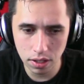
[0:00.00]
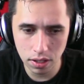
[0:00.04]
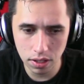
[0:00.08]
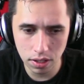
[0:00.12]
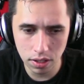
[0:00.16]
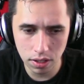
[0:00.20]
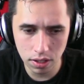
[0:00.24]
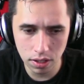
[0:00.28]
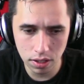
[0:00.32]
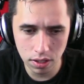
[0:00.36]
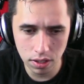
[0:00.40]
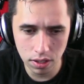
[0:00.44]

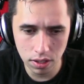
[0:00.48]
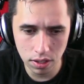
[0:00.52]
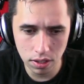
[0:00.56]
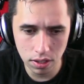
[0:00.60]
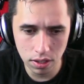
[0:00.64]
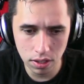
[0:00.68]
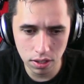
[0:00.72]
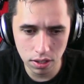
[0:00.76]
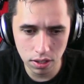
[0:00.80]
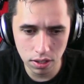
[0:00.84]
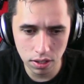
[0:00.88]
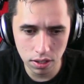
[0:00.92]

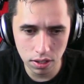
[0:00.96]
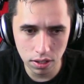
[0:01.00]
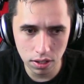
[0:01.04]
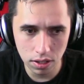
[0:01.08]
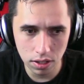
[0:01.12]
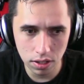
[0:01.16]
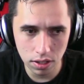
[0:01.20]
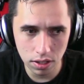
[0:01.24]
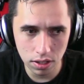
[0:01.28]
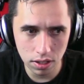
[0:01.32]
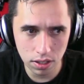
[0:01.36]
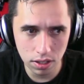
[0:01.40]

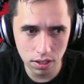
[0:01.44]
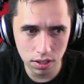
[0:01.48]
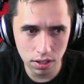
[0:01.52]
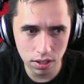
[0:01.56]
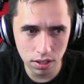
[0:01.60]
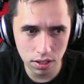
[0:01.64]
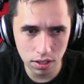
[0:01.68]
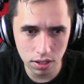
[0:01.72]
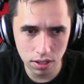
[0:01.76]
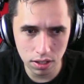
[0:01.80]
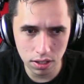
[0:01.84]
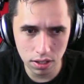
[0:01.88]

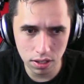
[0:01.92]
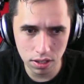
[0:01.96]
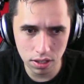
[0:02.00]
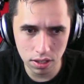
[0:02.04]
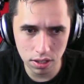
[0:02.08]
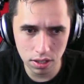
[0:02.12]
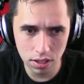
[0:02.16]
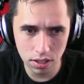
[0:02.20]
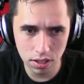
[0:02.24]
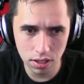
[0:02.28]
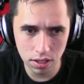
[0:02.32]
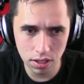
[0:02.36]

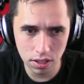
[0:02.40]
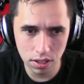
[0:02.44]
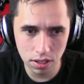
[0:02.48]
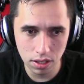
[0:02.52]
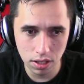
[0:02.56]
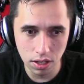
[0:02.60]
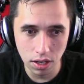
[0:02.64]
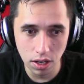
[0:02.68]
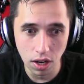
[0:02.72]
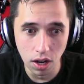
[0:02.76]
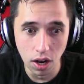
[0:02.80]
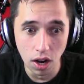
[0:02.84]
[no speech]